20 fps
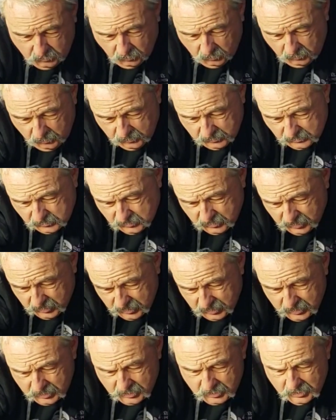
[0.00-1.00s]
quarter inch.
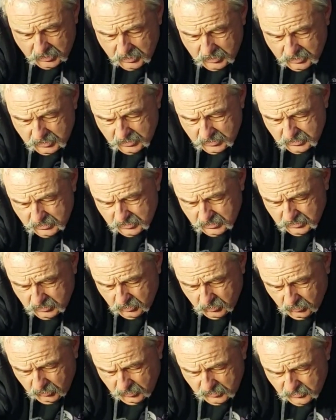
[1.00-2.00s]

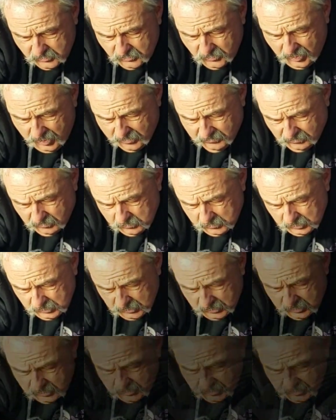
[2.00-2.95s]
Quarter inch drive, I mean.